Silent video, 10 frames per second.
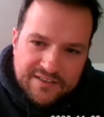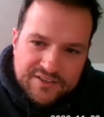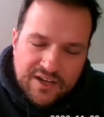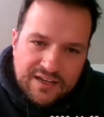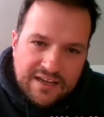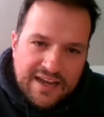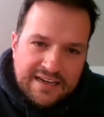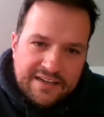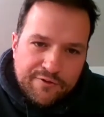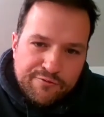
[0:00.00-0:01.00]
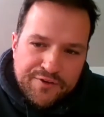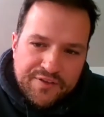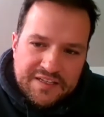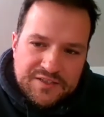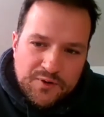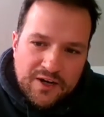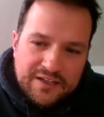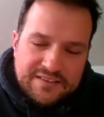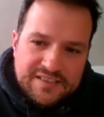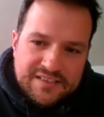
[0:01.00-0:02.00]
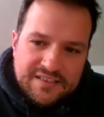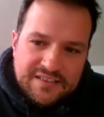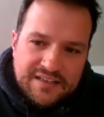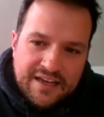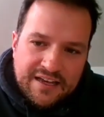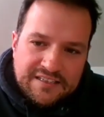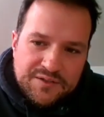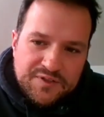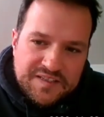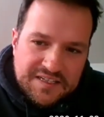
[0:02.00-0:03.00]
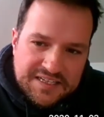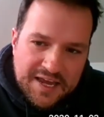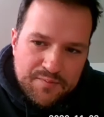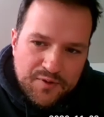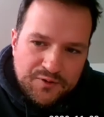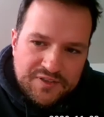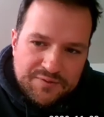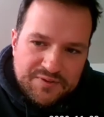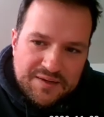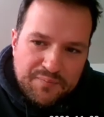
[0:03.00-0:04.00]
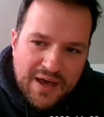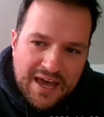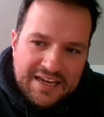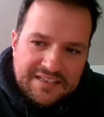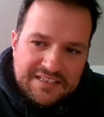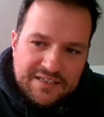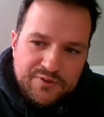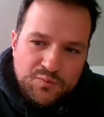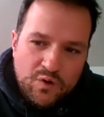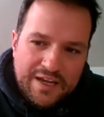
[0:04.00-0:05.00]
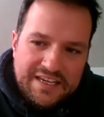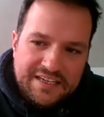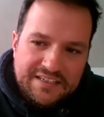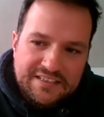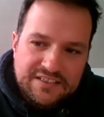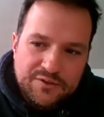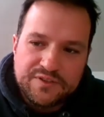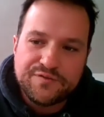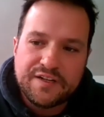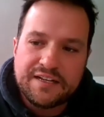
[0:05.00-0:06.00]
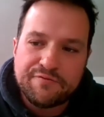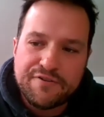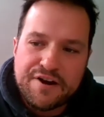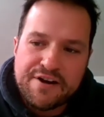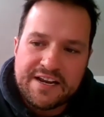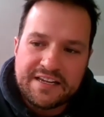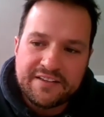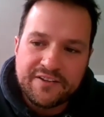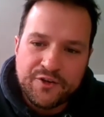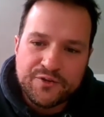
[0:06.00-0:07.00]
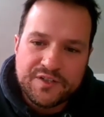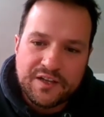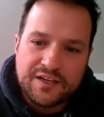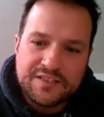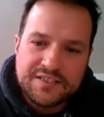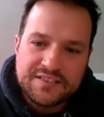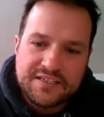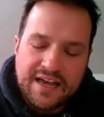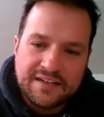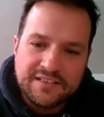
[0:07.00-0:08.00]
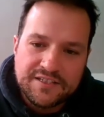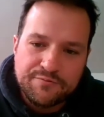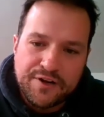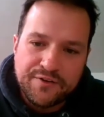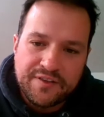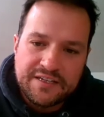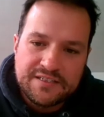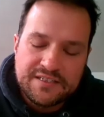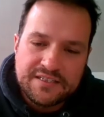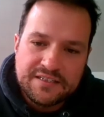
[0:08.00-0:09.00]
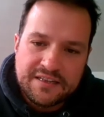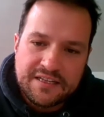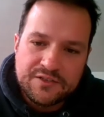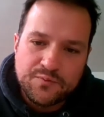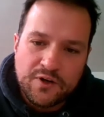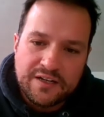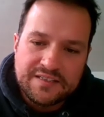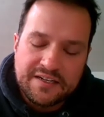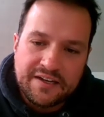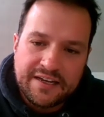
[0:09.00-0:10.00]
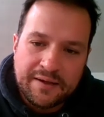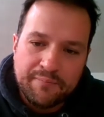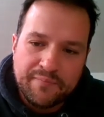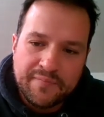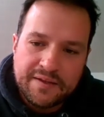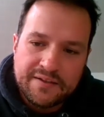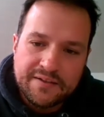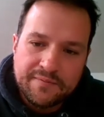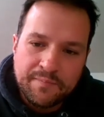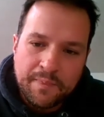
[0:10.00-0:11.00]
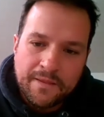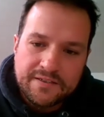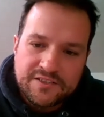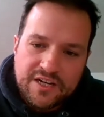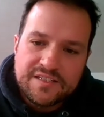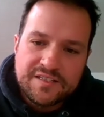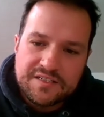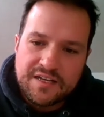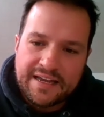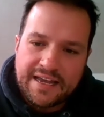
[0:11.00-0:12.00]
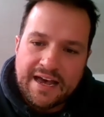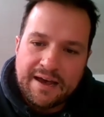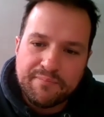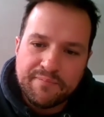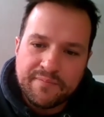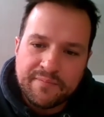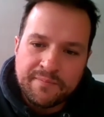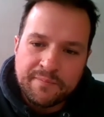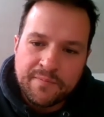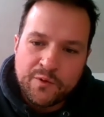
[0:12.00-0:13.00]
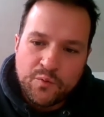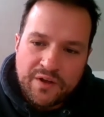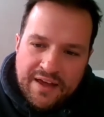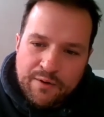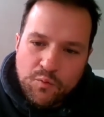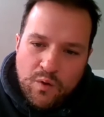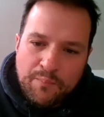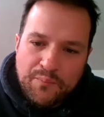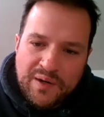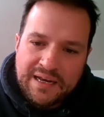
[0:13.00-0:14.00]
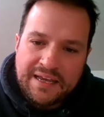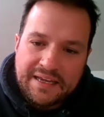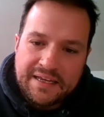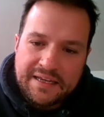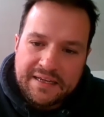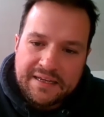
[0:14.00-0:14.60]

Charlotte Elliott wrote these words. She was disabled, she was in pain, she was weak, she was feeling very useless, and she wrote these words in her hymn. Just as I am, without one plea,